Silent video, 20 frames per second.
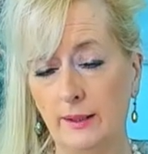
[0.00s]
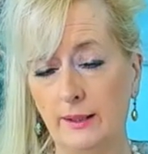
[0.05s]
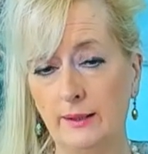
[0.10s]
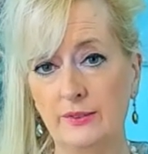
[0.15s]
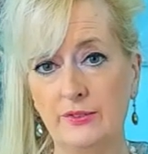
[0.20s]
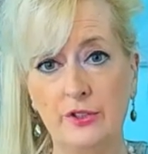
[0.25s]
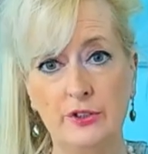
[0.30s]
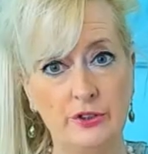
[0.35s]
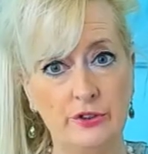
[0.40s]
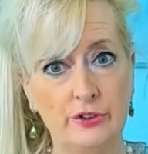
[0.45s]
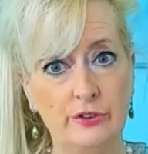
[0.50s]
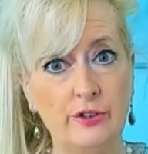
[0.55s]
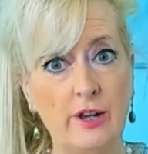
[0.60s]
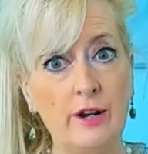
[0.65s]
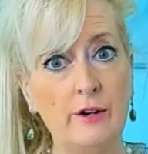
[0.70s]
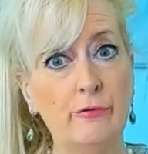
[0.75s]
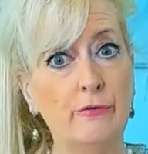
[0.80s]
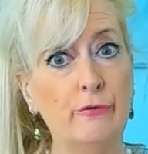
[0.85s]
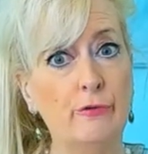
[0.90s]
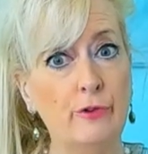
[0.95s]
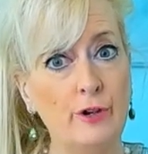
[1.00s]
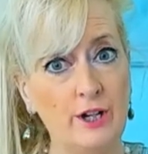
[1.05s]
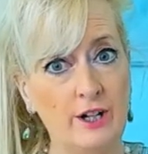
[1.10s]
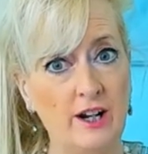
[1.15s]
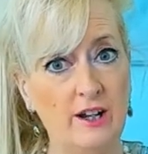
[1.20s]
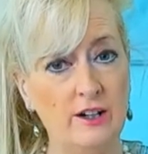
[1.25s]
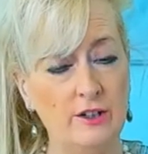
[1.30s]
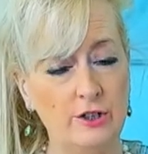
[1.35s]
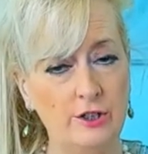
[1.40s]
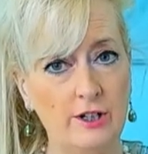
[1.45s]
because this is a free
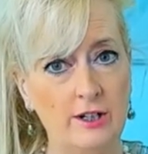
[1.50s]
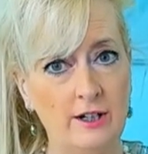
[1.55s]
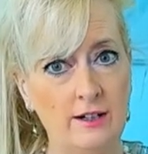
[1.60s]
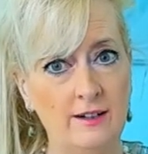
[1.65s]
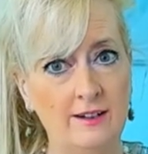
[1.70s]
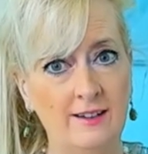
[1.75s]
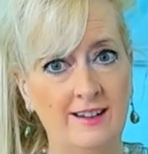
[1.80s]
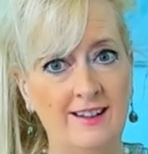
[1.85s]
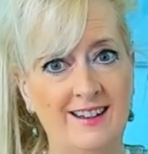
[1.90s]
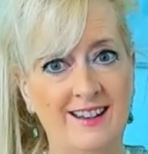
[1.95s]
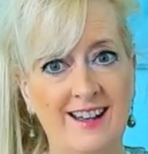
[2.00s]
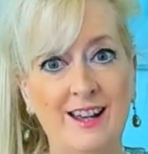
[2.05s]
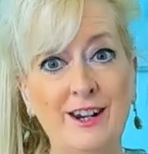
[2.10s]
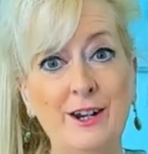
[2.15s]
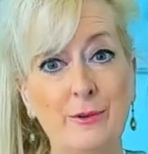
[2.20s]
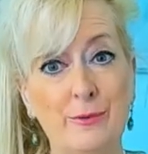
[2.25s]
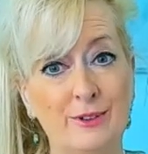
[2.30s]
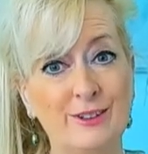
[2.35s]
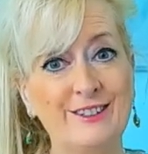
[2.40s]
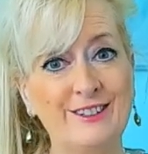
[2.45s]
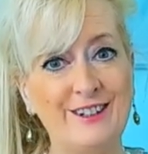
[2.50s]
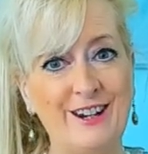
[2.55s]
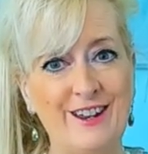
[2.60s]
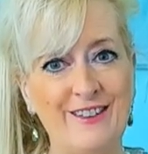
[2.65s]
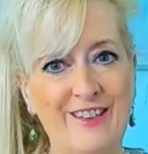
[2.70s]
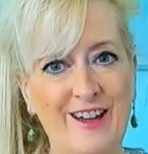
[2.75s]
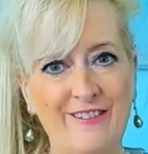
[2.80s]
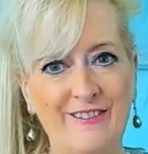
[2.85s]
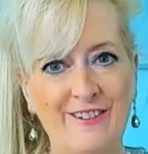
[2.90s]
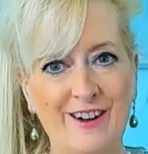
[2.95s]
country and it will stay
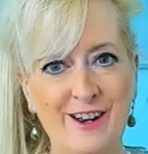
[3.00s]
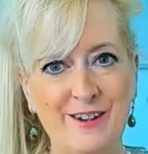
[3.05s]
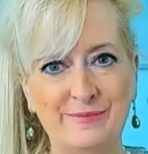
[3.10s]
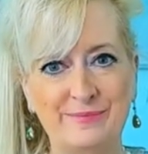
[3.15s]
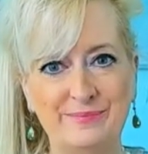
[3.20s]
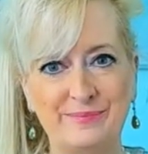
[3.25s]
that way.